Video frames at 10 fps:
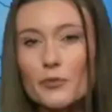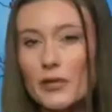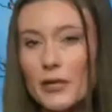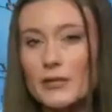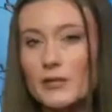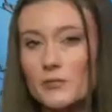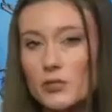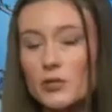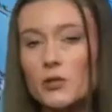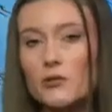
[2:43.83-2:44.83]
bring us some
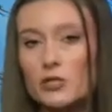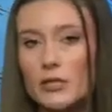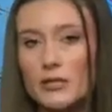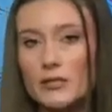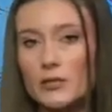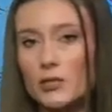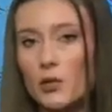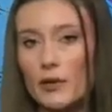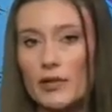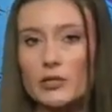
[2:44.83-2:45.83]
snow chances
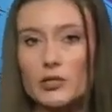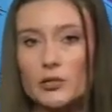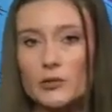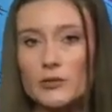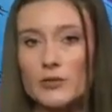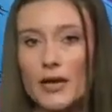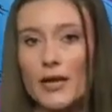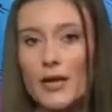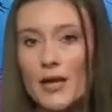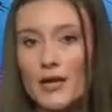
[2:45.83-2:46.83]
going into Tuesday.
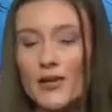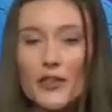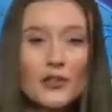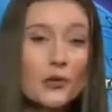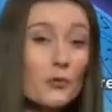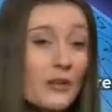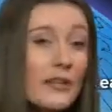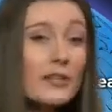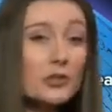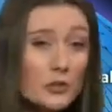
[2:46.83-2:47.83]
Nothing
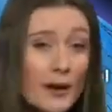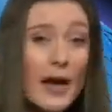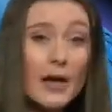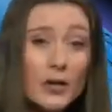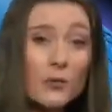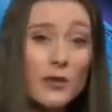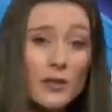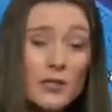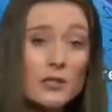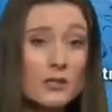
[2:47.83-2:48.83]
really dramatic with
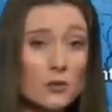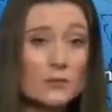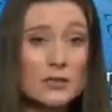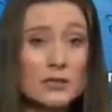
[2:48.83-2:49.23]
this storm